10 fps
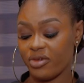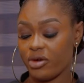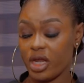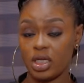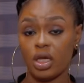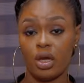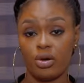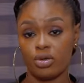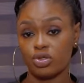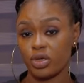there are any
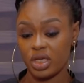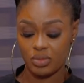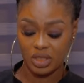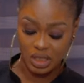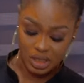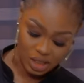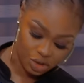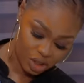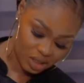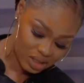errors or any mistakes,
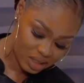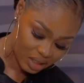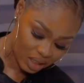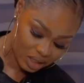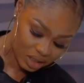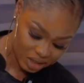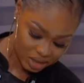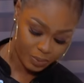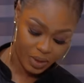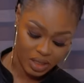as you can see that
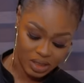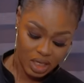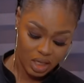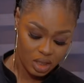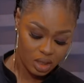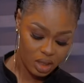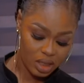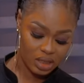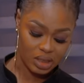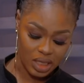this part
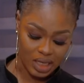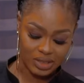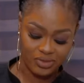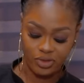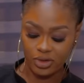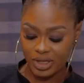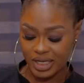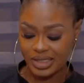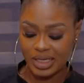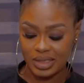isn't as
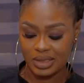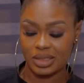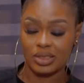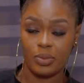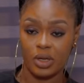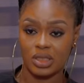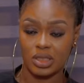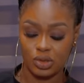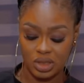flawless as this part. So